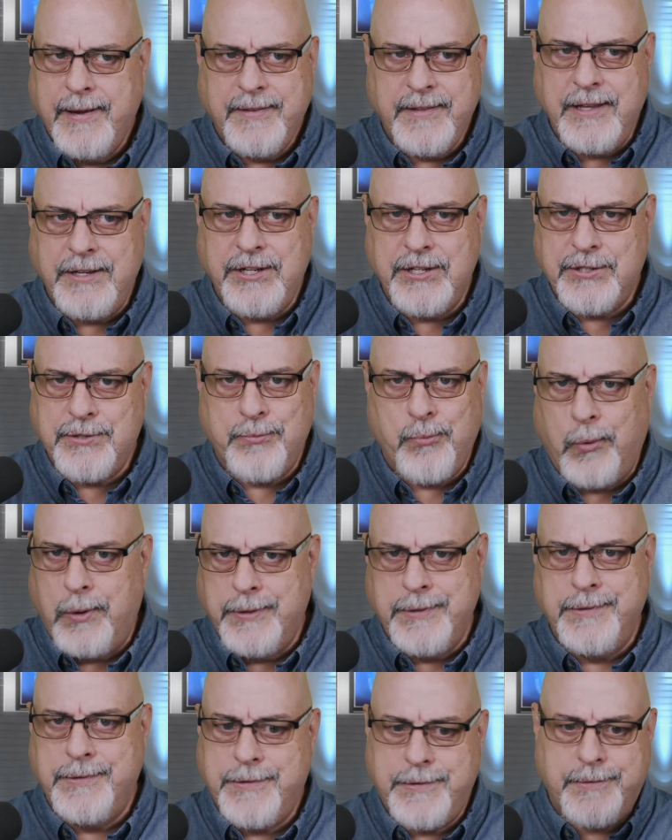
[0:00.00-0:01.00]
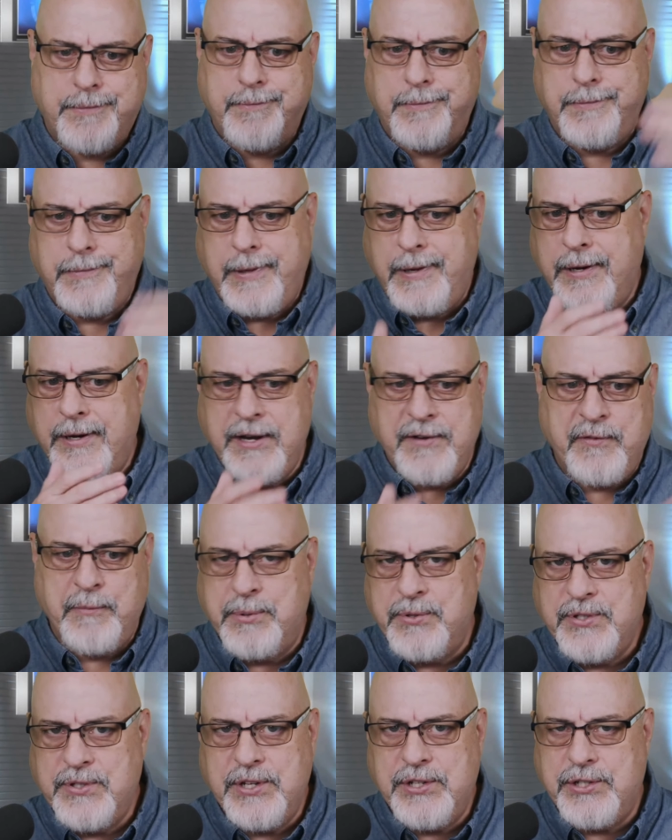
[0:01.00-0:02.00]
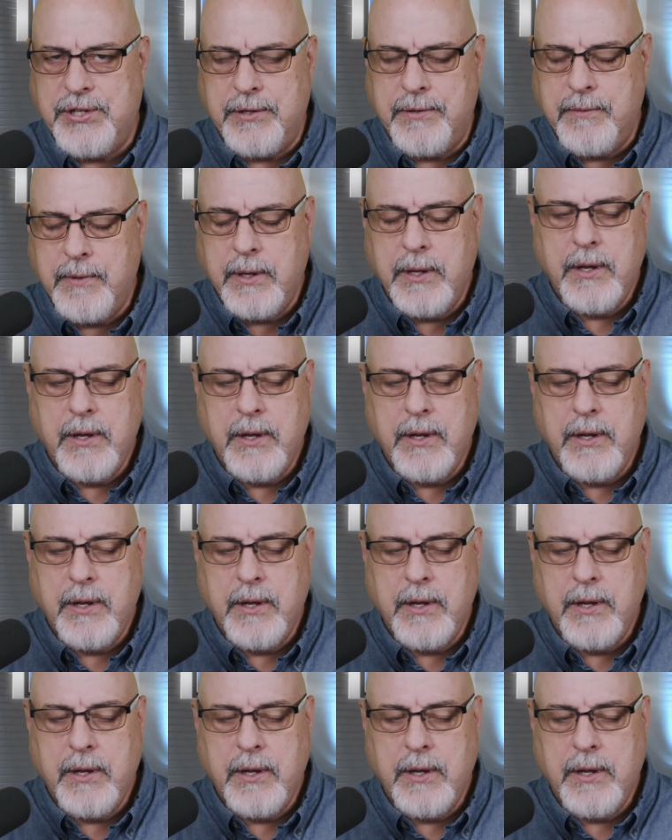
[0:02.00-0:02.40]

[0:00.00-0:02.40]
They just one's in a different position.